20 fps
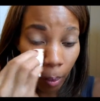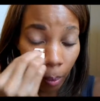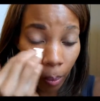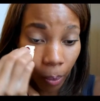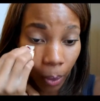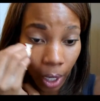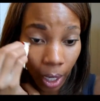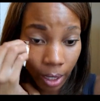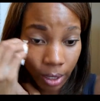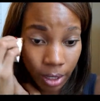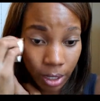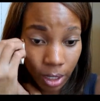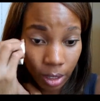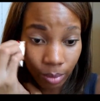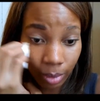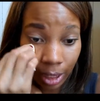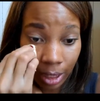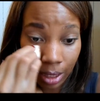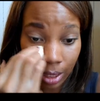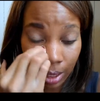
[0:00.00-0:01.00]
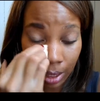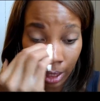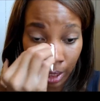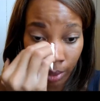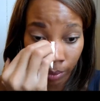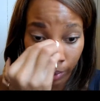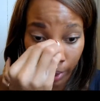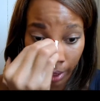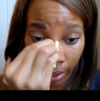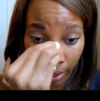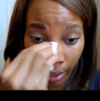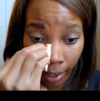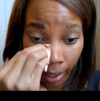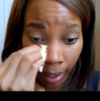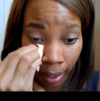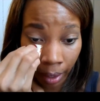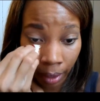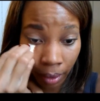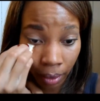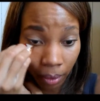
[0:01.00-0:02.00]
bronzer mixed in with
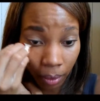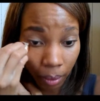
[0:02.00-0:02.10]
the